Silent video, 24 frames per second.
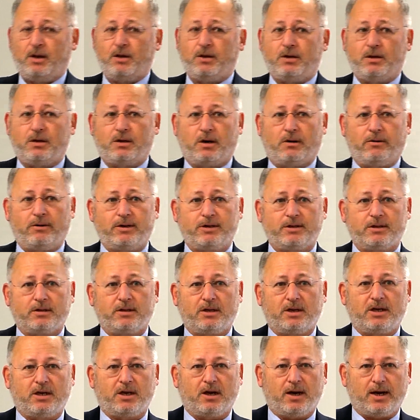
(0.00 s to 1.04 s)
You go into
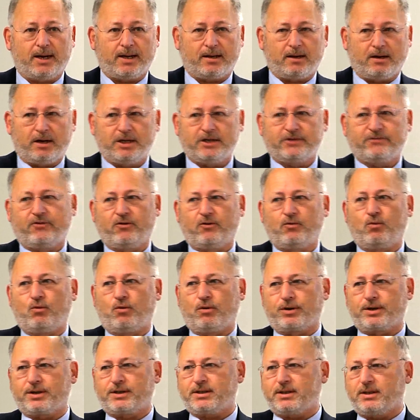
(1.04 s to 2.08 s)
the guidelines for
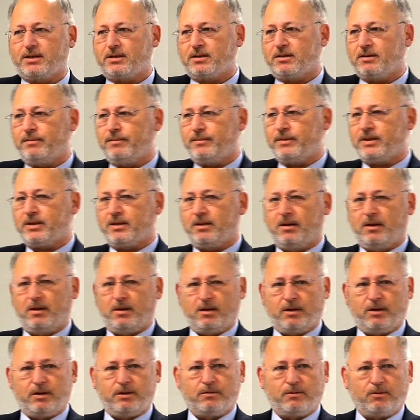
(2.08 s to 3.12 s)
water systems,
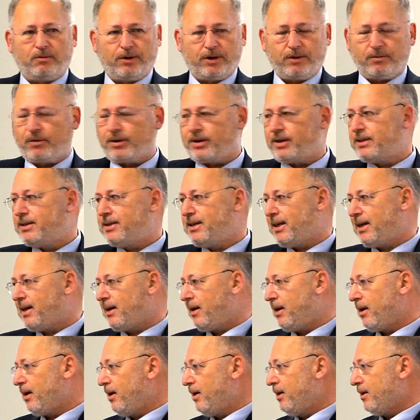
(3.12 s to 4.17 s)
you all know what a dead
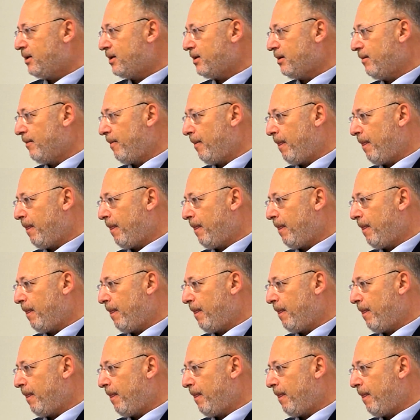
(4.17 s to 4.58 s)
leg is?